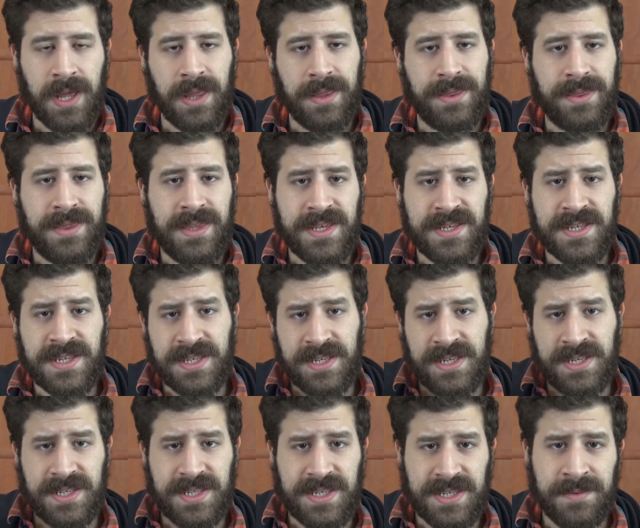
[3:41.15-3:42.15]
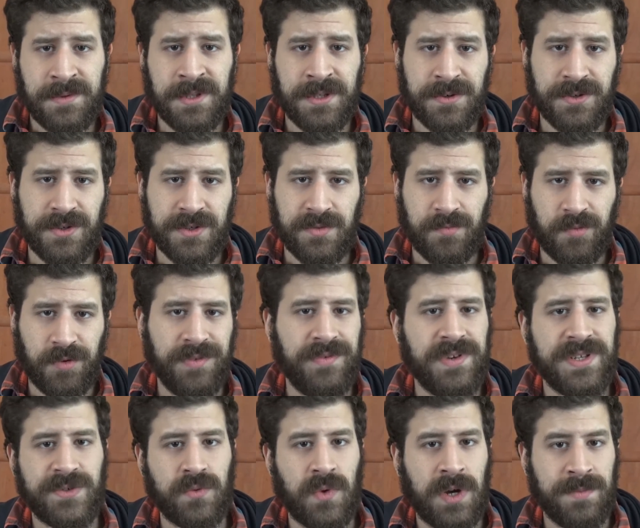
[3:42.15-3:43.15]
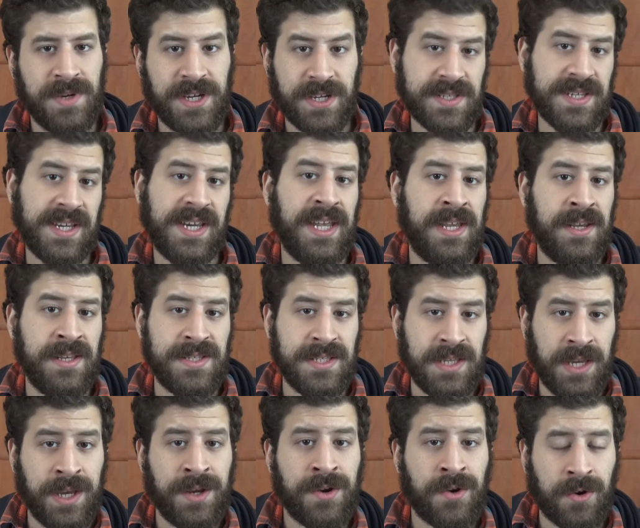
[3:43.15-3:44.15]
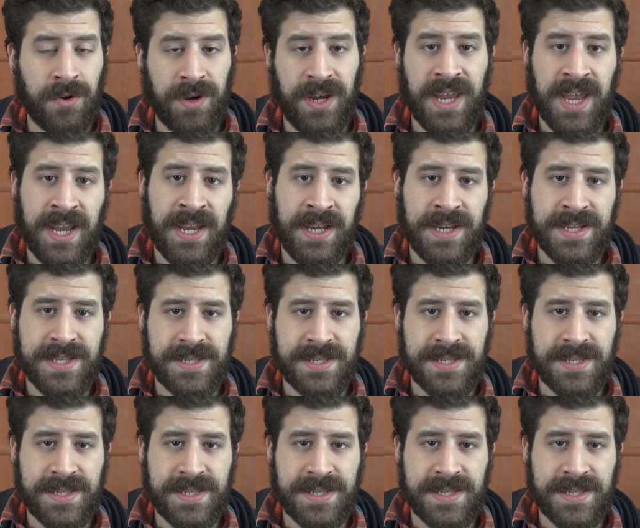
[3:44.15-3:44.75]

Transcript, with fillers: This is similar to the previous one because again it's inorganic,